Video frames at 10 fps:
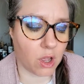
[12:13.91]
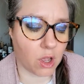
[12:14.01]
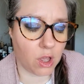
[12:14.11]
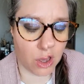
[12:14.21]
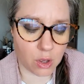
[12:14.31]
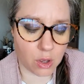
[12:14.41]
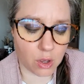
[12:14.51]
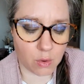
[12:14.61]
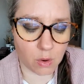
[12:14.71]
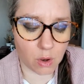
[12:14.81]

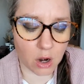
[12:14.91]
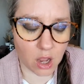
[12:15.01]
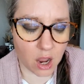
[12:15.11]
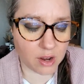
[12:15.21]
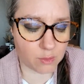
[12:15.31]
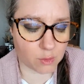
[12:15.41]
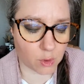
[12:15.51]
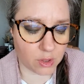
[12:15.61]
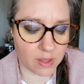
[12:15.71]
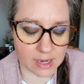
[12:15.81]
who are kind of
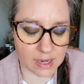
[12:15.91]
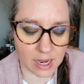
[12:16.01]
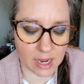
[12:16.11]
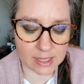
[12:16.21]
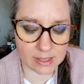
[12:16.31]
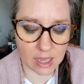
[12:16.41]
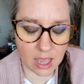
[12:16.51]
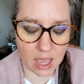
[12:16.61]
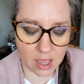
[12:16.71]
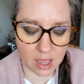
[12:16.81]
rolling the dice
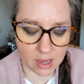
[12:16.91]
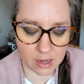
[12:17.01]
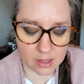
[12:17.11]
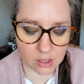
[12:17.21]
and,